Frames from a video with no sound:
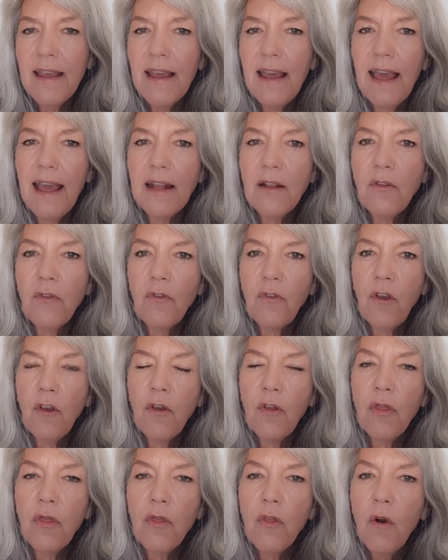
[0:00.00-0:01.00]
And
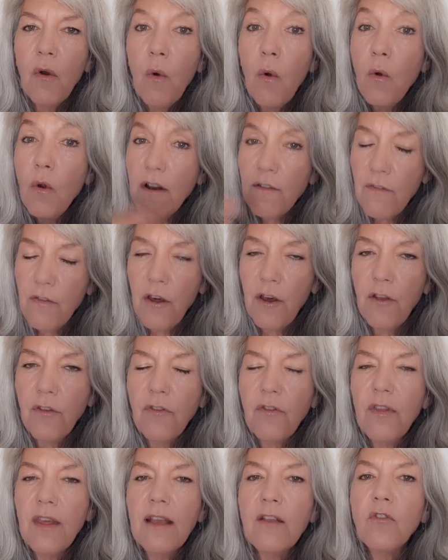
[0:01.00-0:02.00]
so all of
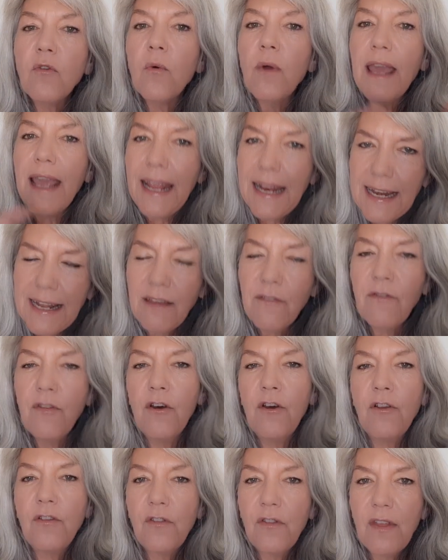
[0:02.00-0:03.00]
those things, or any of
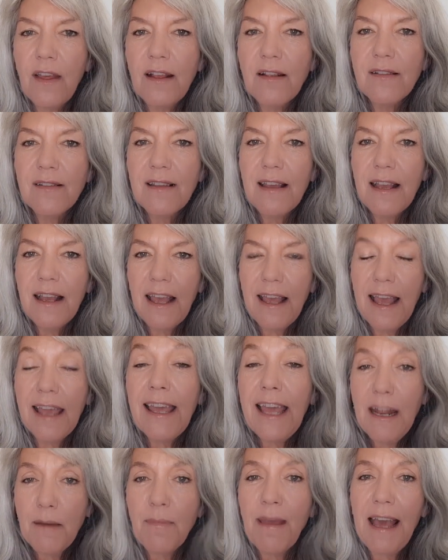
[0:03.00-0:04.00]
those things,
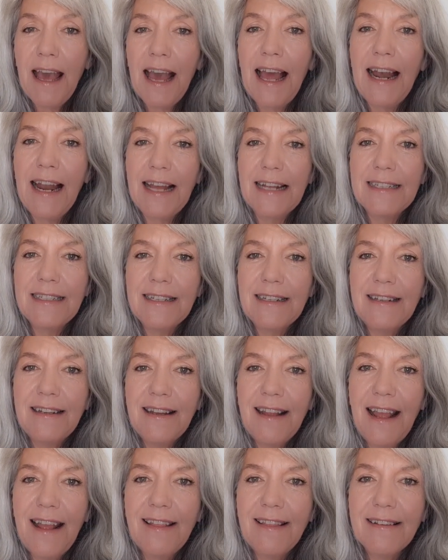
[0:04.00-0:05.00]
can be highlighted
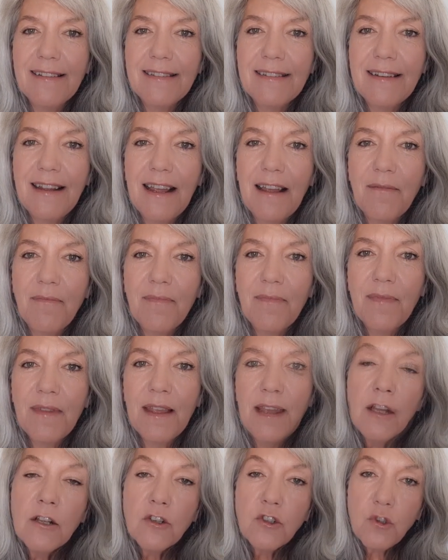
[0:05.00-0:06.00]
at this time.
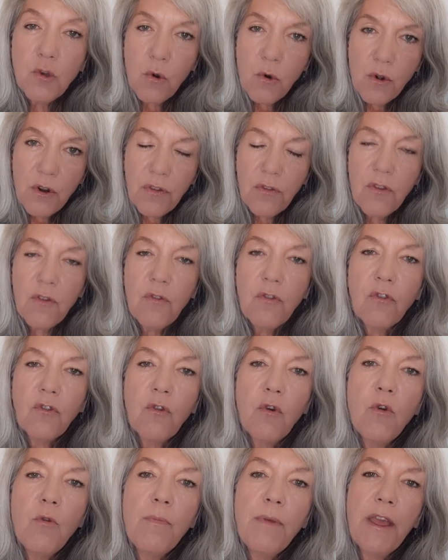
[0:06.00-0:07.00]
Taurus and
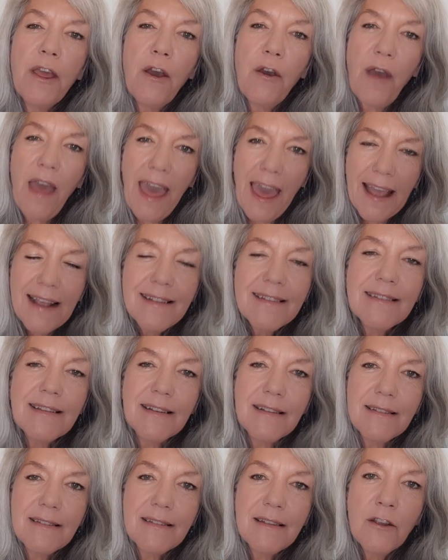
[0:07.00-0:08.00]
Scorpio
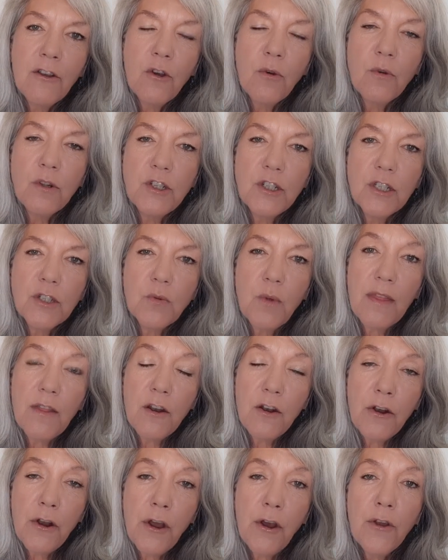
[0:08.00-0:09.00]
axis, which is where the
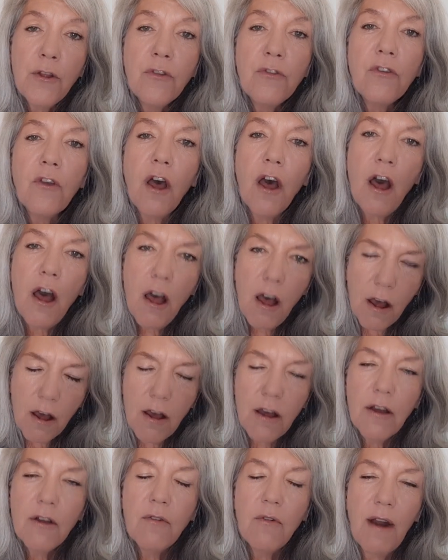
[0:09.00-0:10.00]
nodes
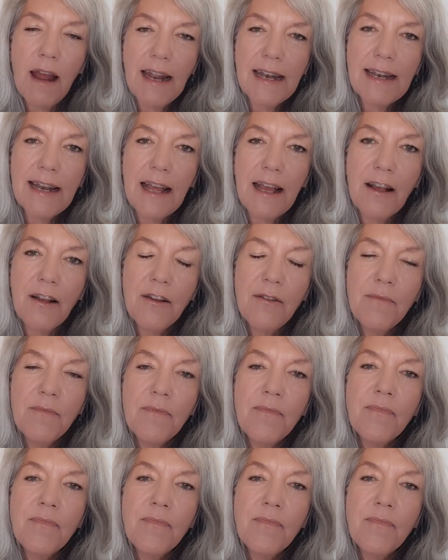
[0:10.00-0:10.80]
are right now,